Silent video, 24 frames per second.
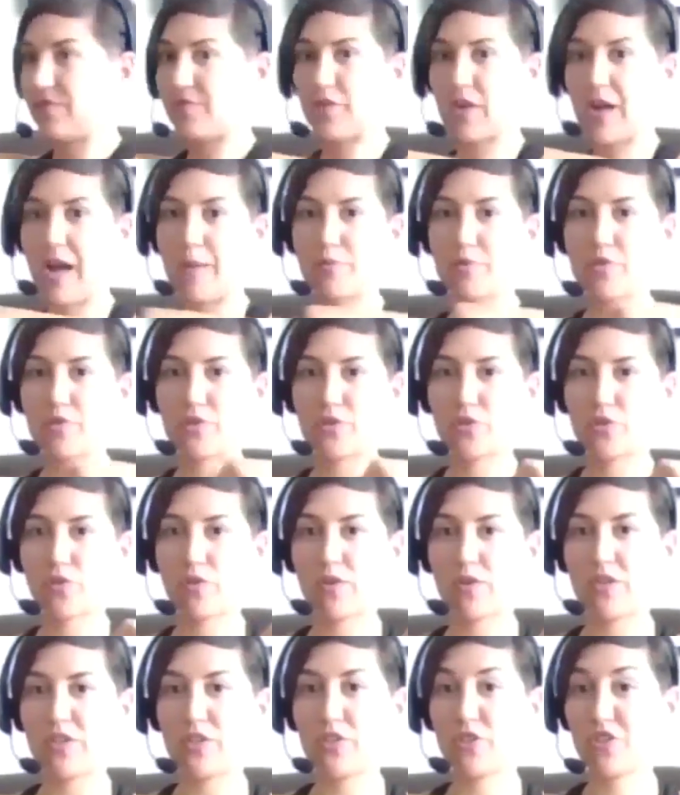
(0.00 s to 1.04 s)
you're
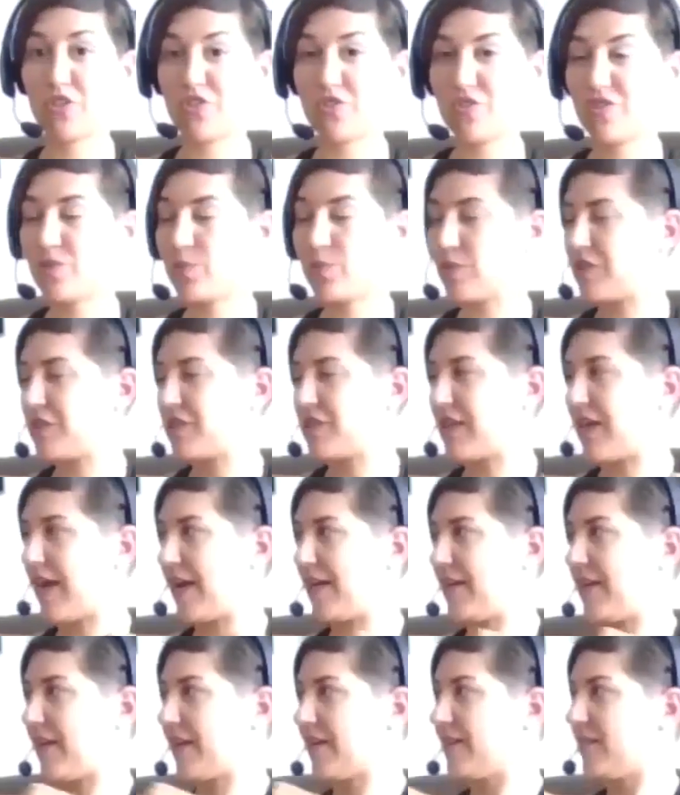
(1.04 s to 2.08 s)
ambulatory, you can do this one
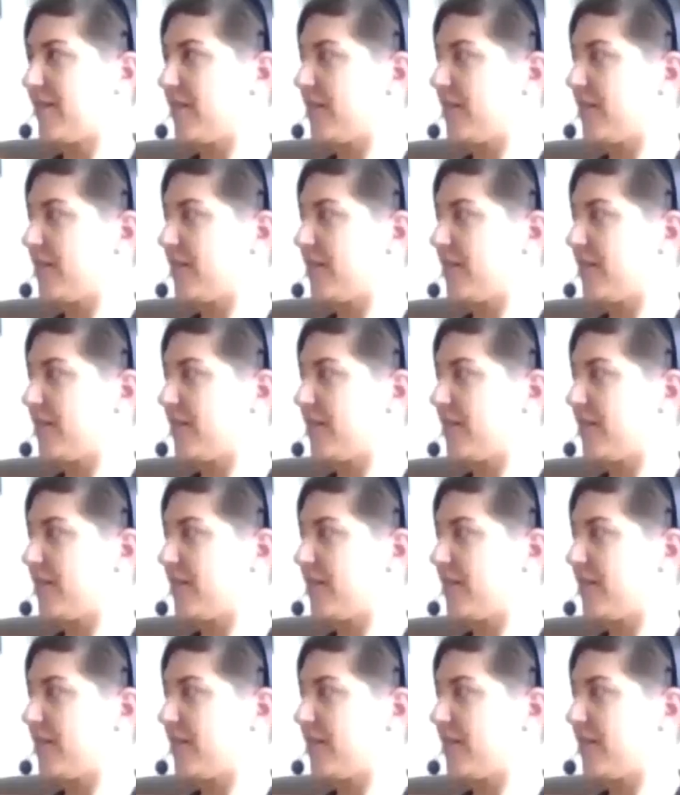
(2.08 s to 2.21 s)
standing.